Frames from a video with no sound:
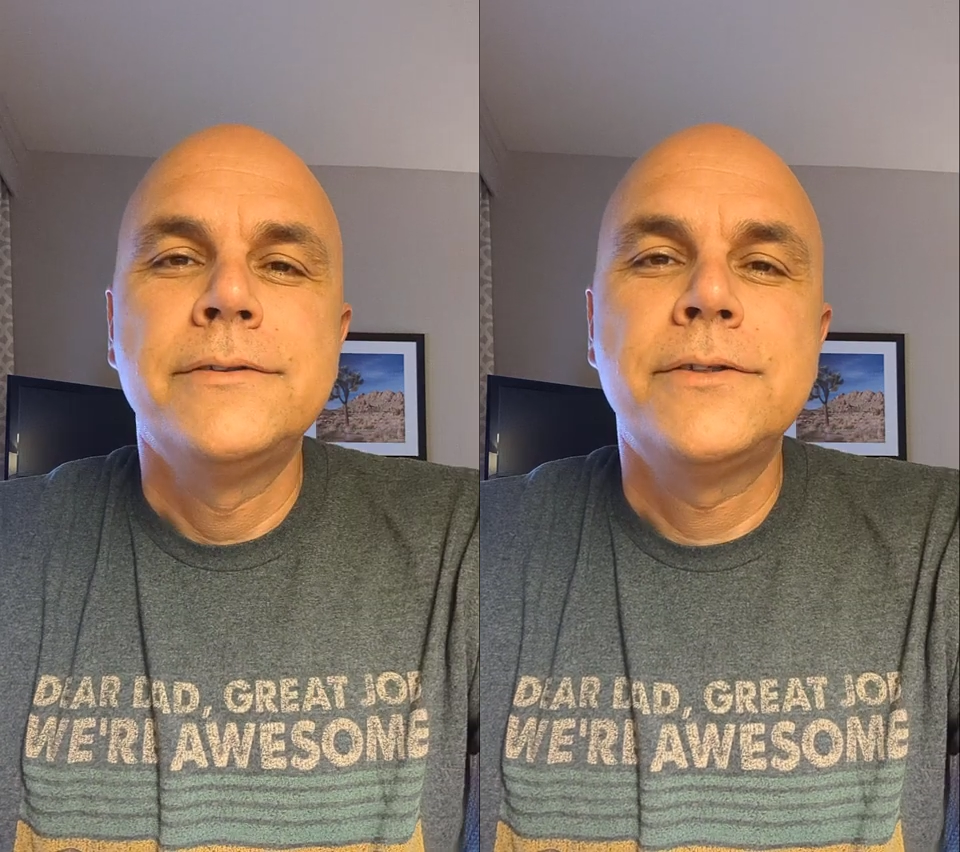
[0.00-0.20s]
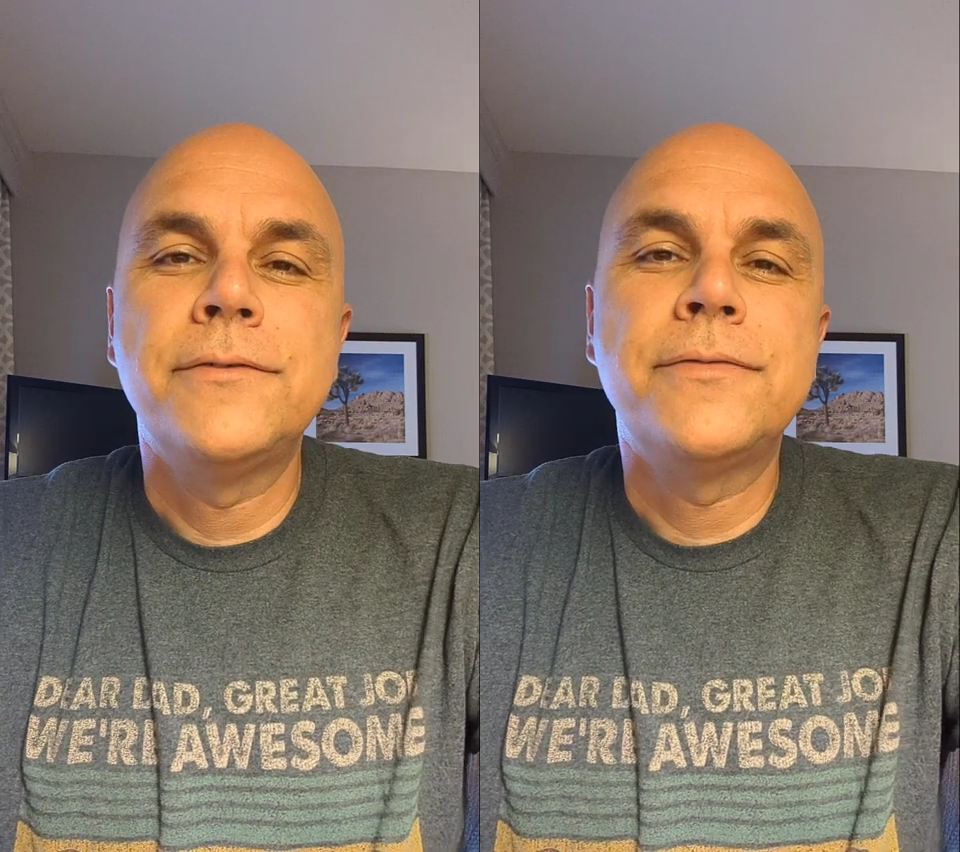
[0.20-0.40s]

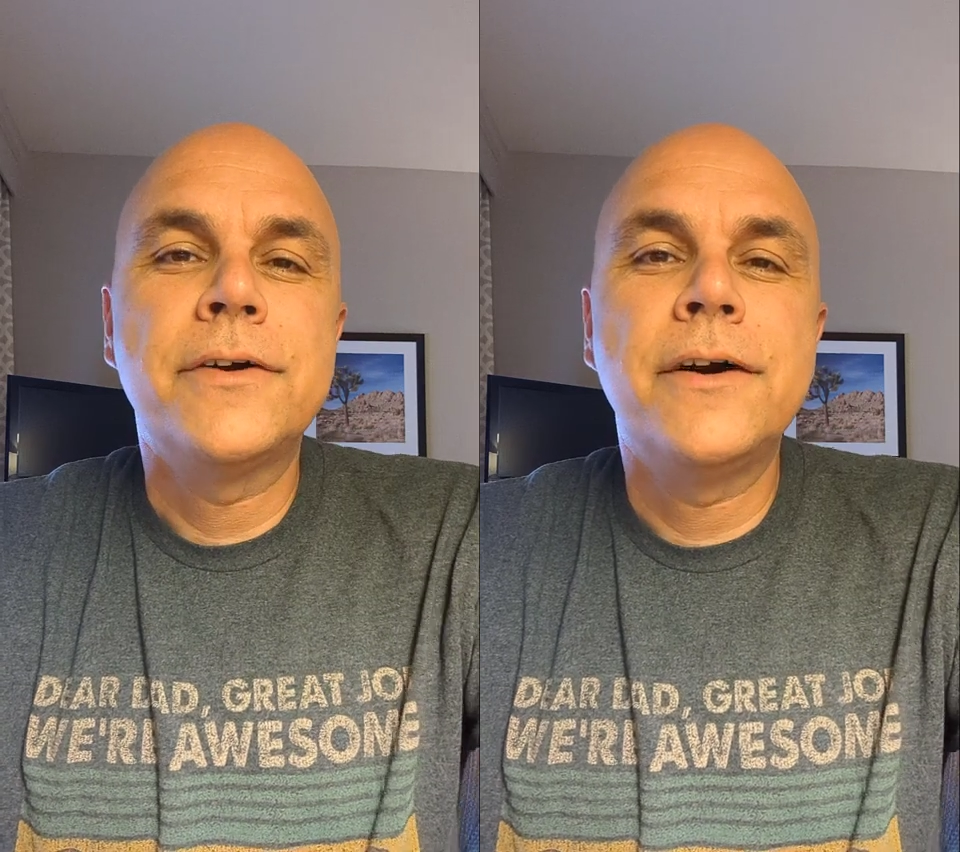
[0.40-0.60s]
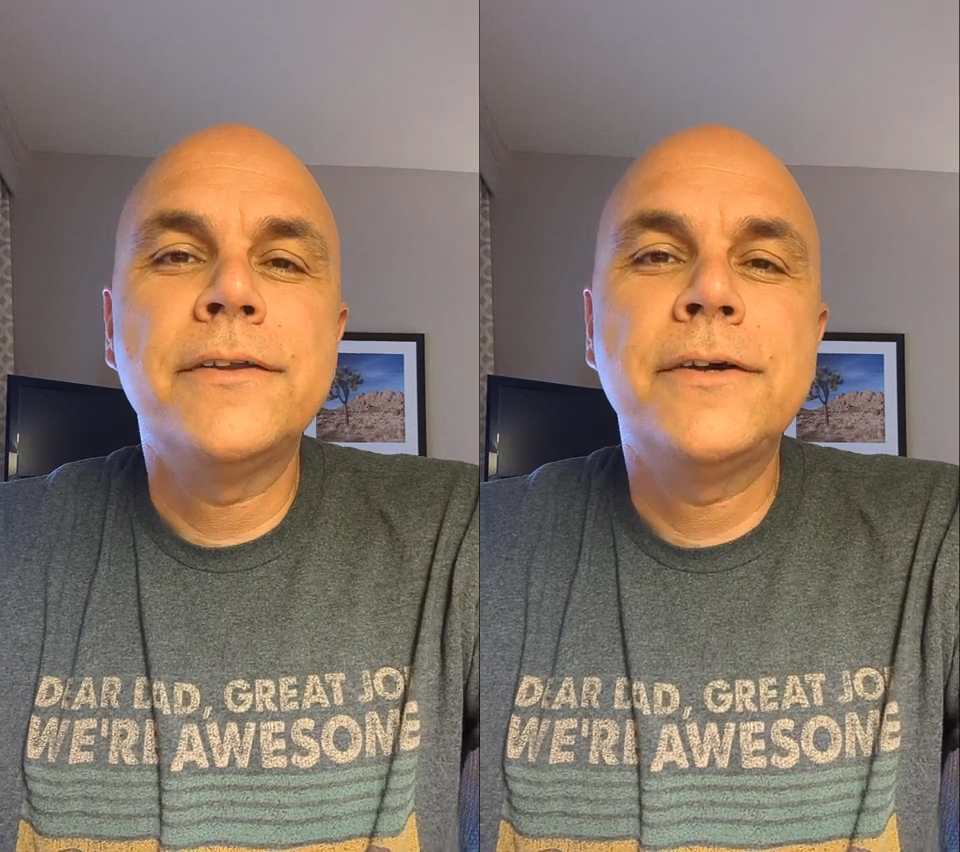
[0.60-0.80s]
So for
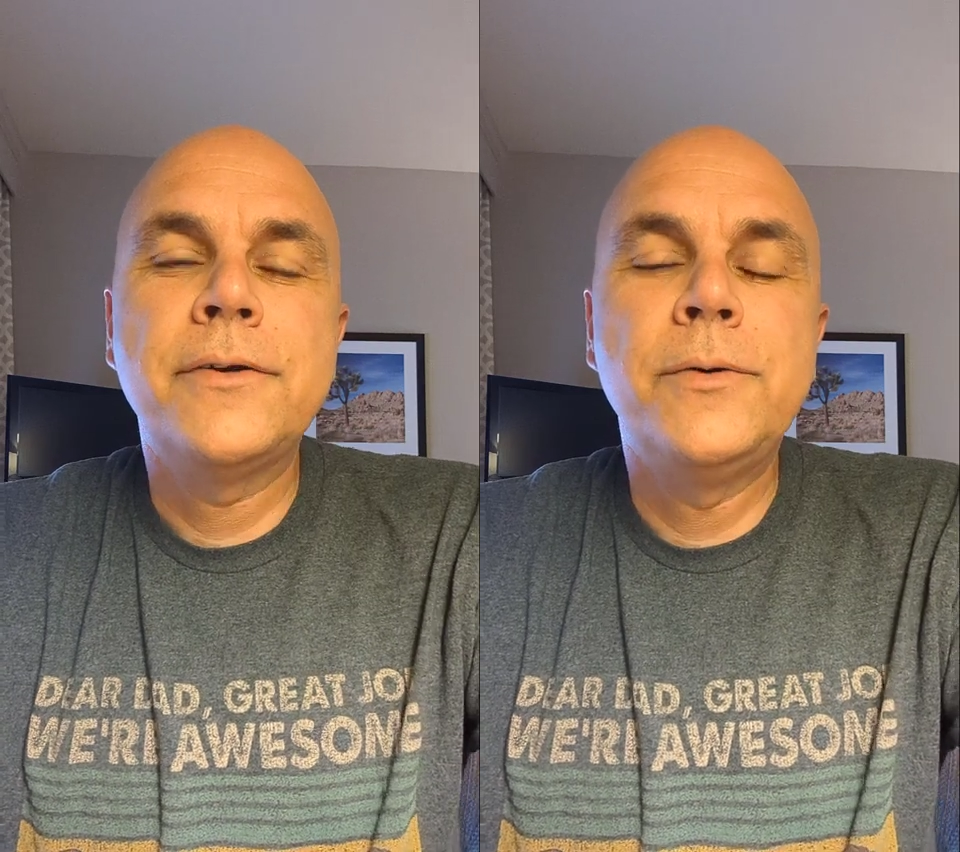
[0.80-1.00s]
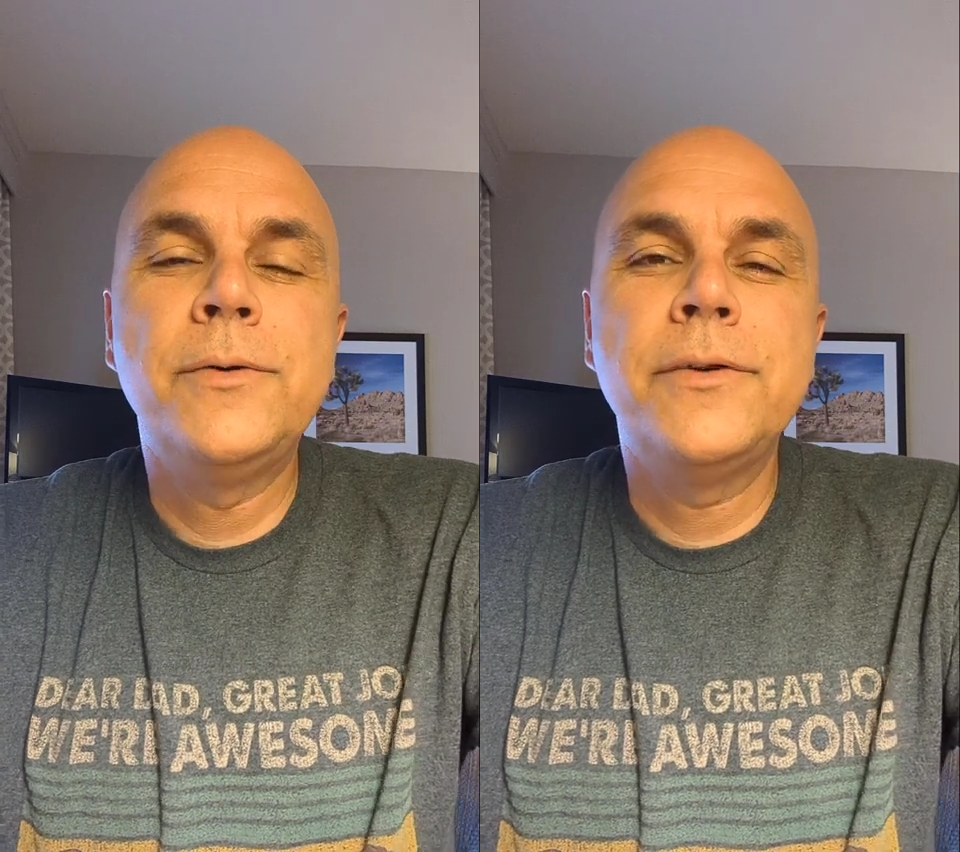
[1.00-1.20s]
all the
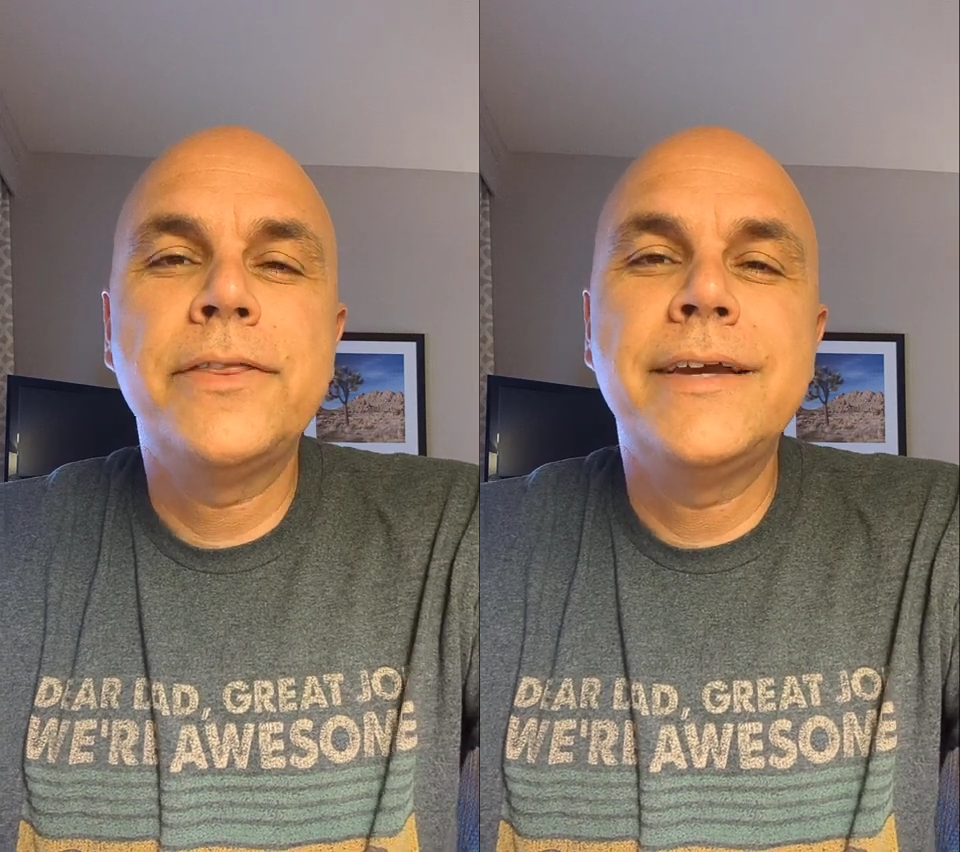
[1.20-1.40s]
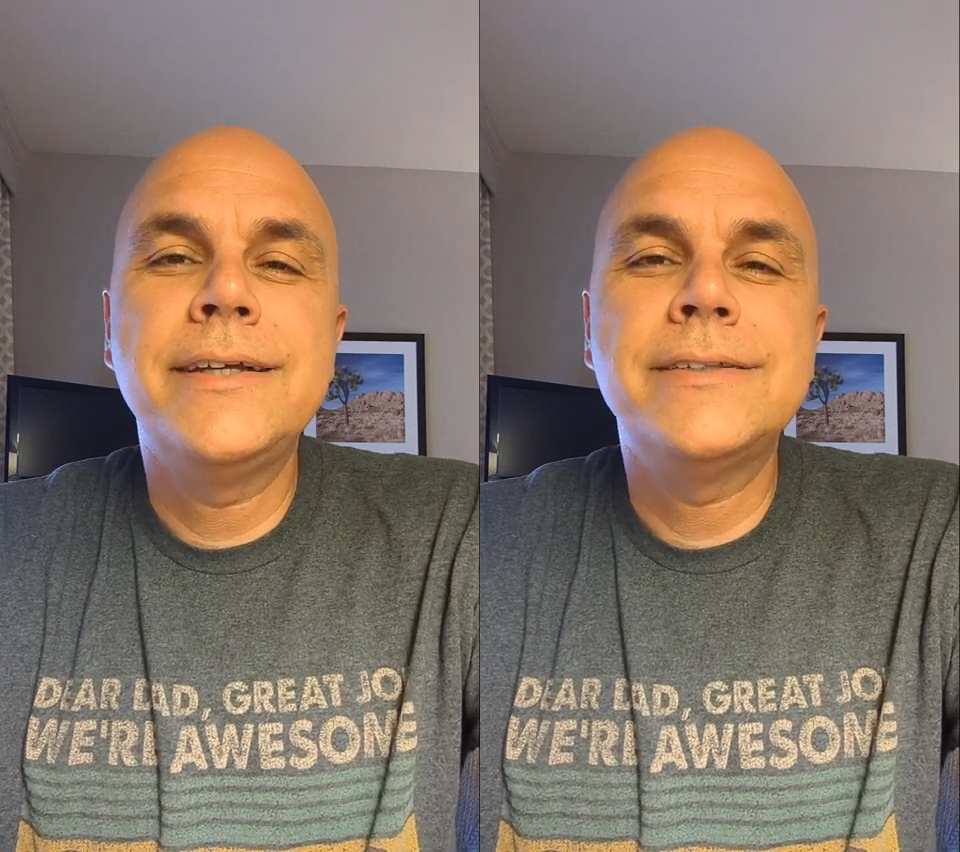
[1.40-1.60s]
cool
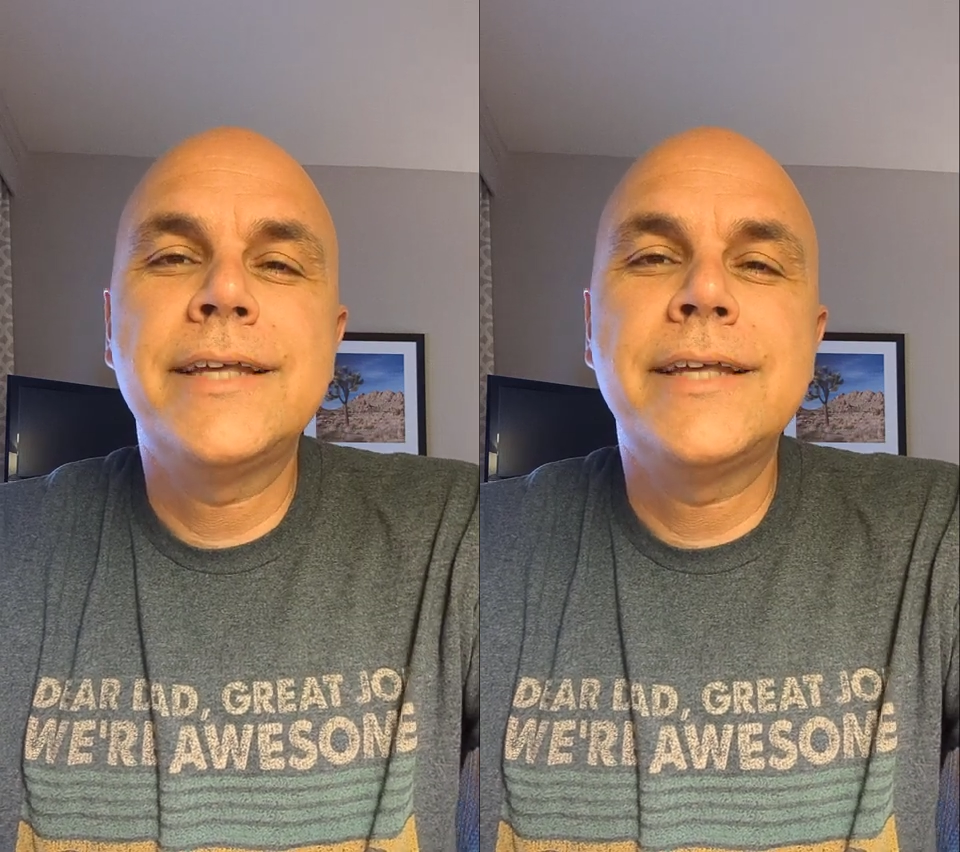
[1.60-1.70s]
things